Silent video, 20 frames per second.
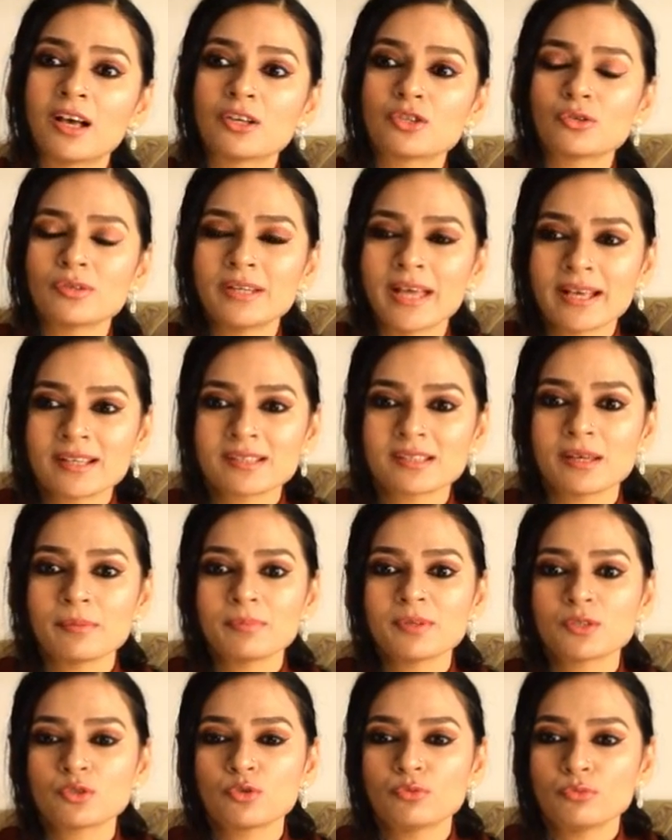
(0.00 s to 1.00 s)
So next
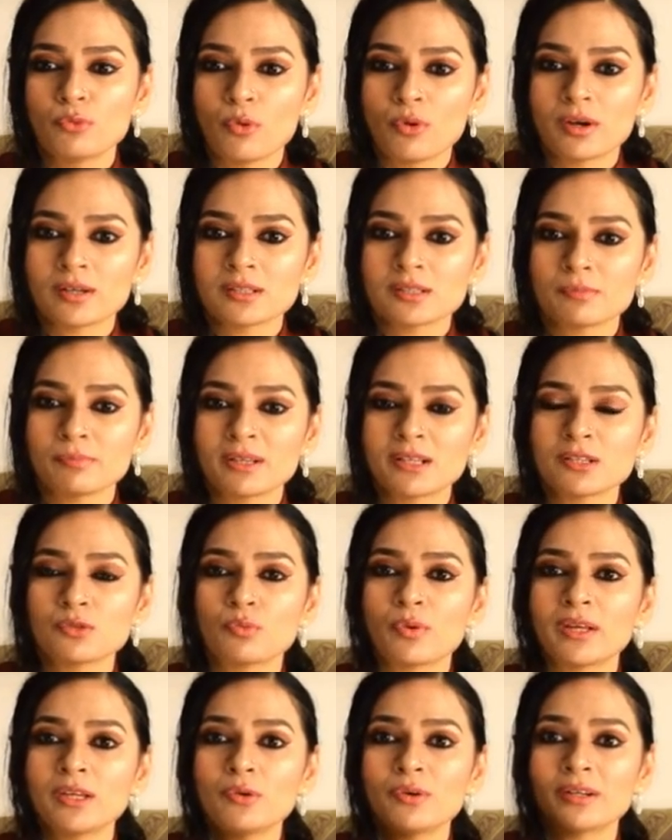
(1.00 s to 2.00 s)
step is to focus, because
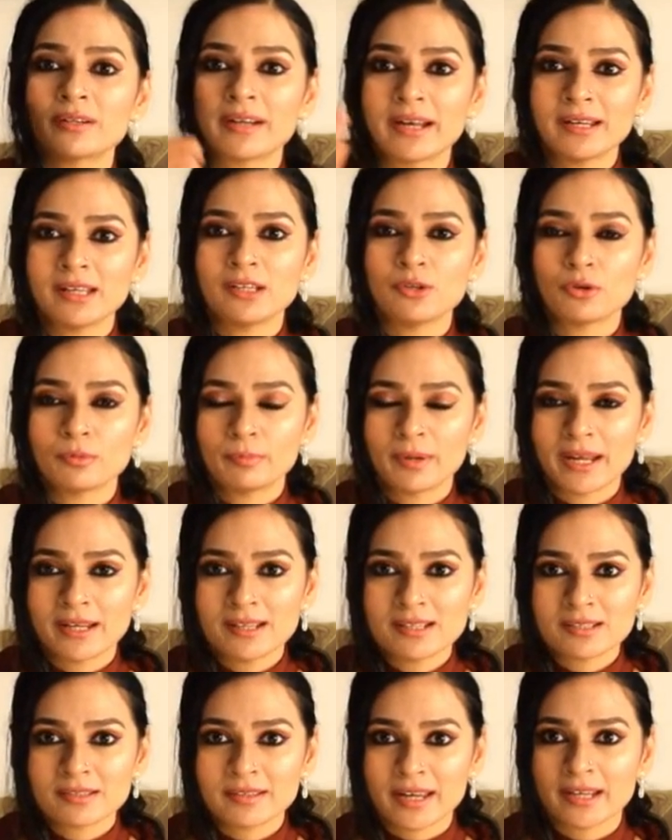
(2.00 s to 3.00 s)
when you are ready, your
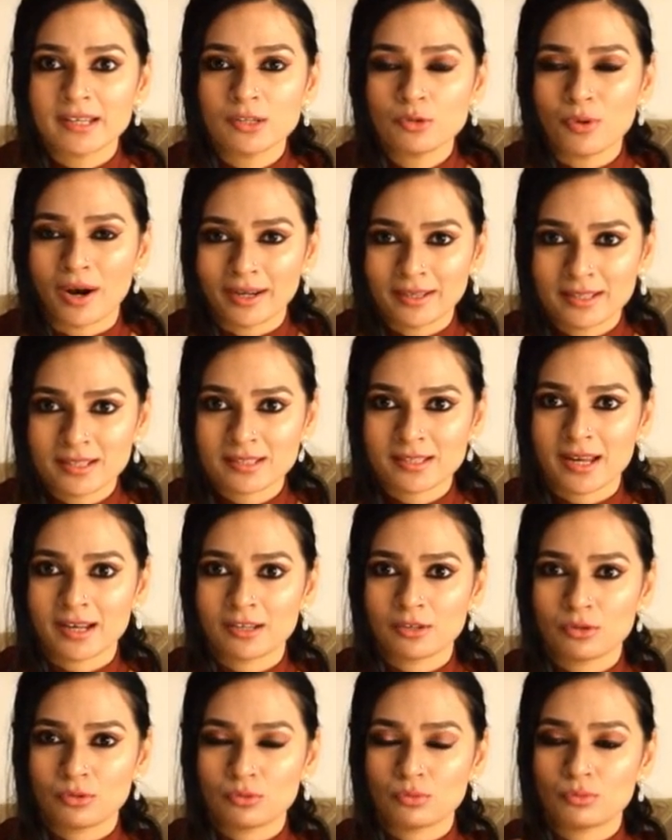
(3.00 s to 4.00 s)
brain is ready to
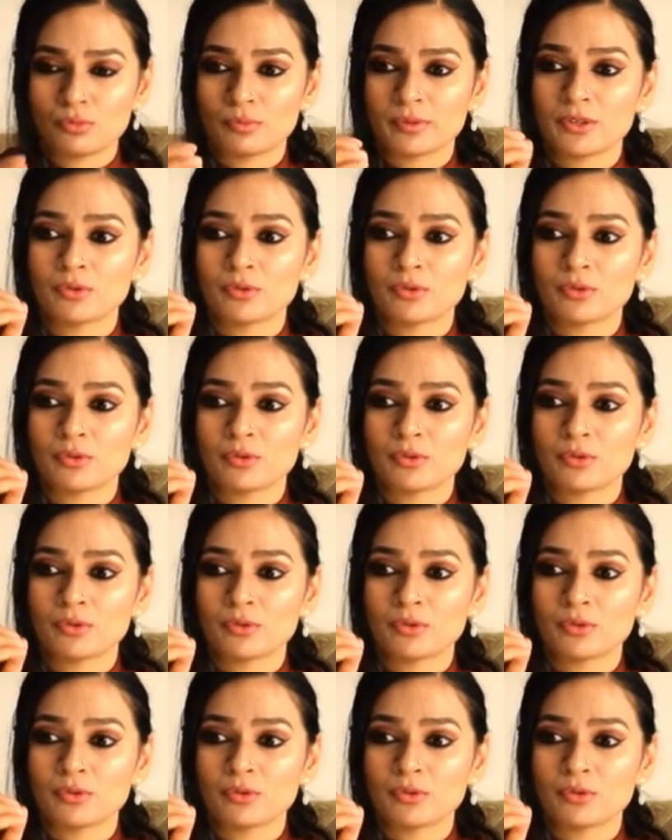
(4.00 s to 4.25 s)
understand, to